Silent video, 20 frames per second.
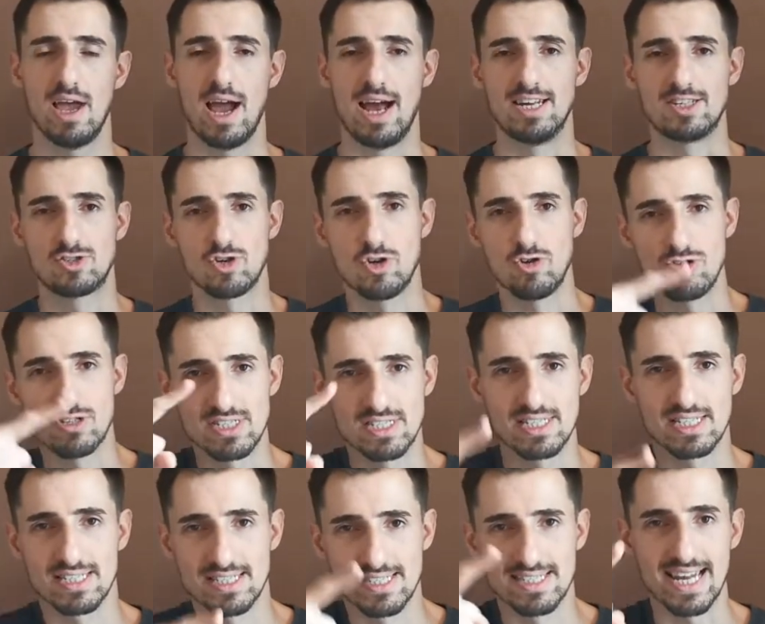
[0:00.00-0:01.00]
And so you
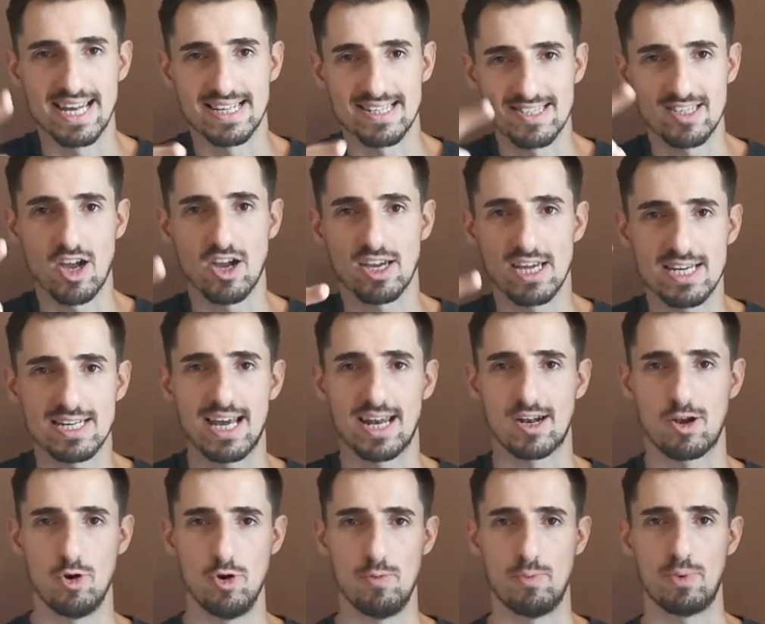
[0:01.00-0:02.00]
stay stuck in
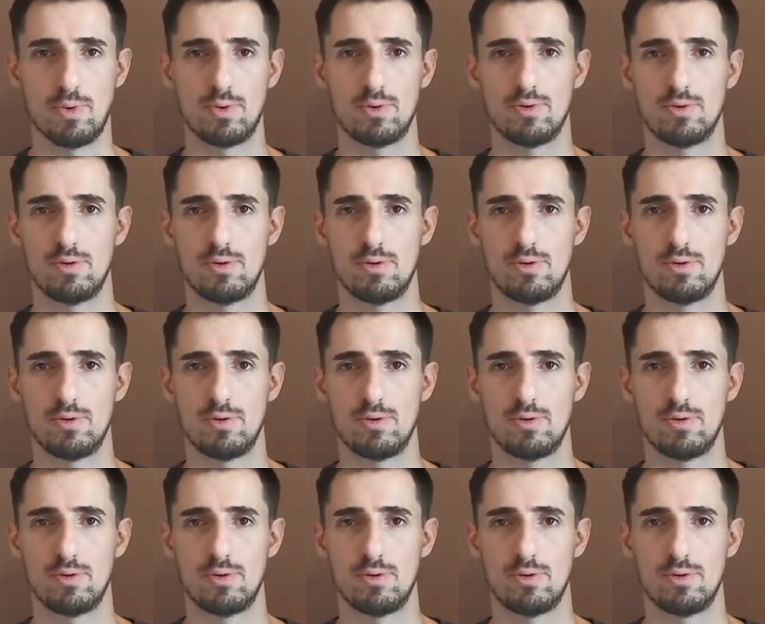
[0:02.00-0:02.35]
that loop.